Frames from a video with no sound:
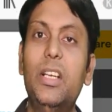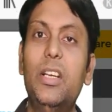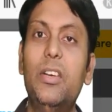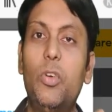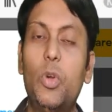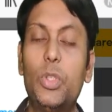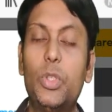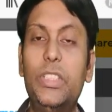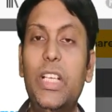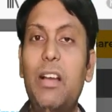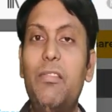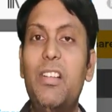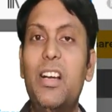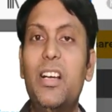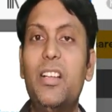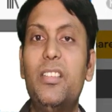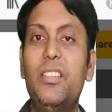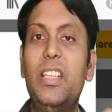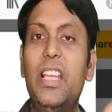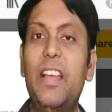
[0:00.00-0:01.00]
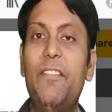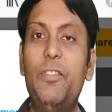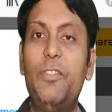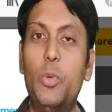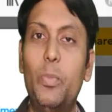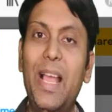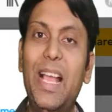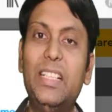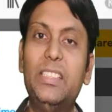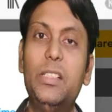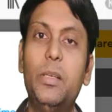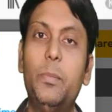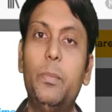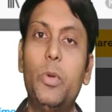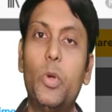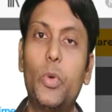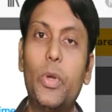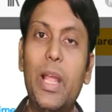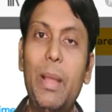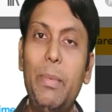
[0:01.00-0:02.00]
for Java they have to match
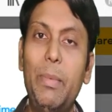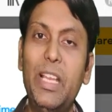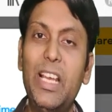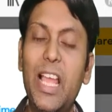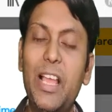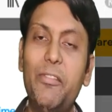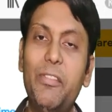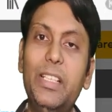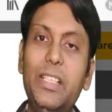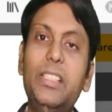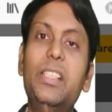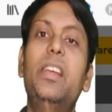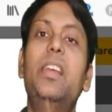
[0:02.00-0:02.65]
programming language.